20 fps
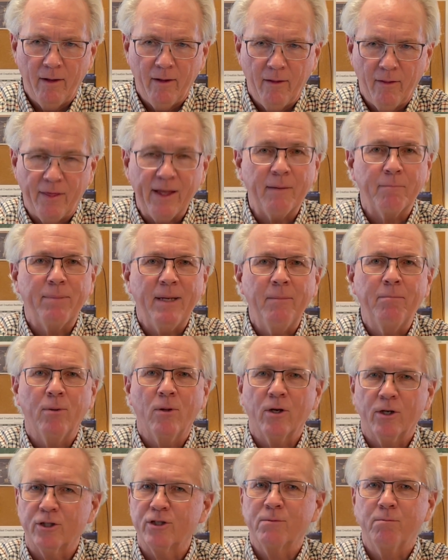think people
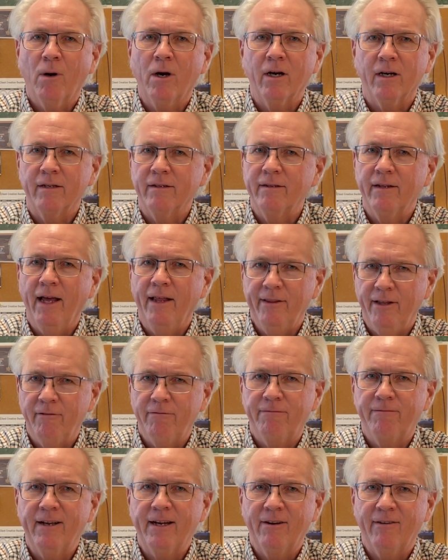are smart and they'll
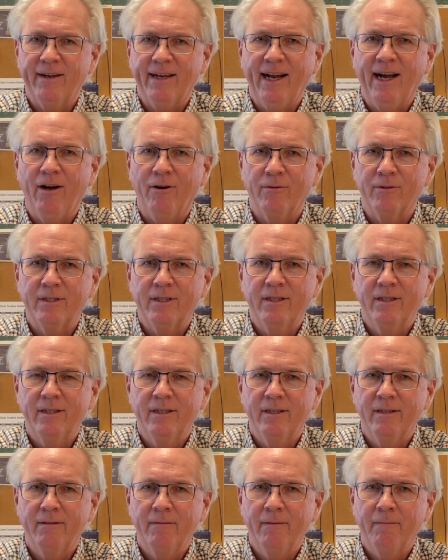figure it out.
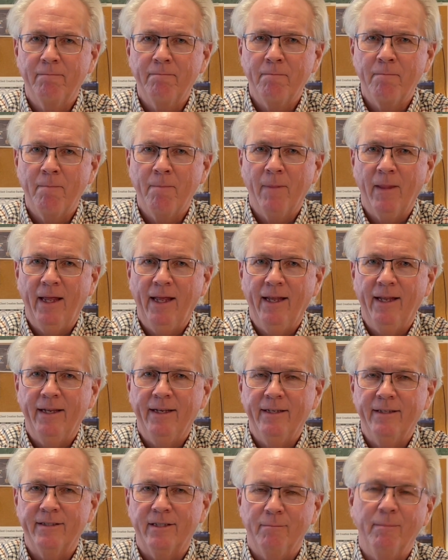
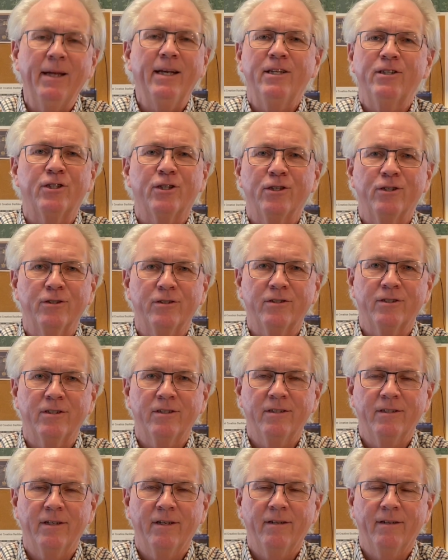Diminishers
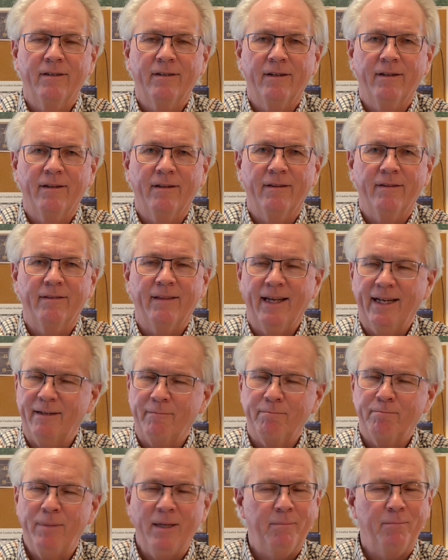
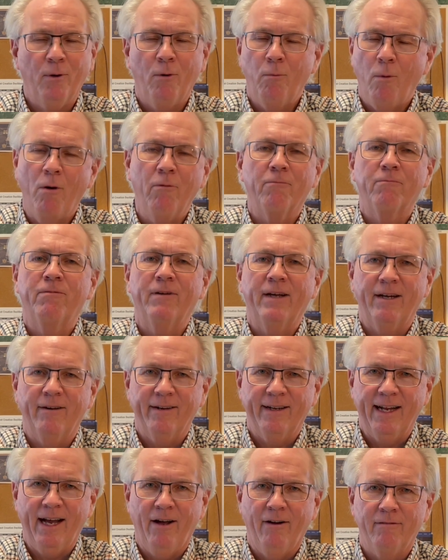think people won't figure
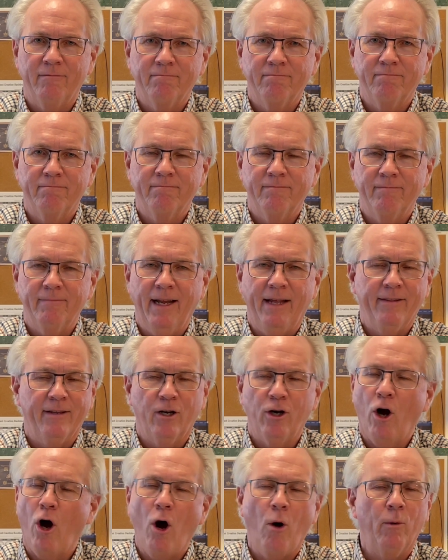it out and
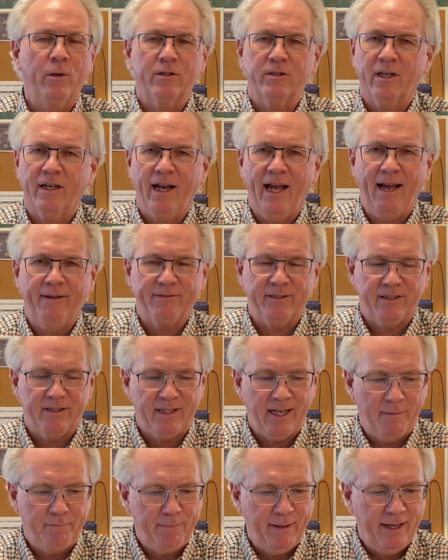they're always going to have to
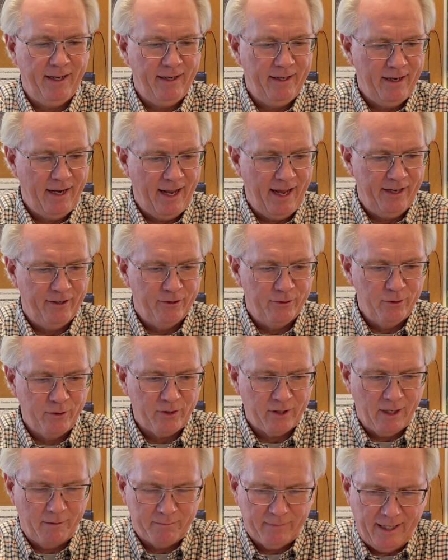step in and do
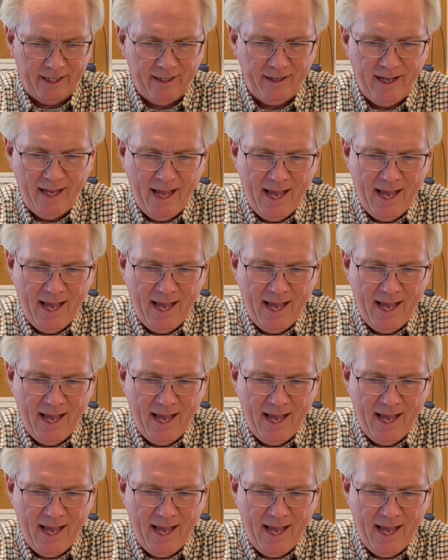something.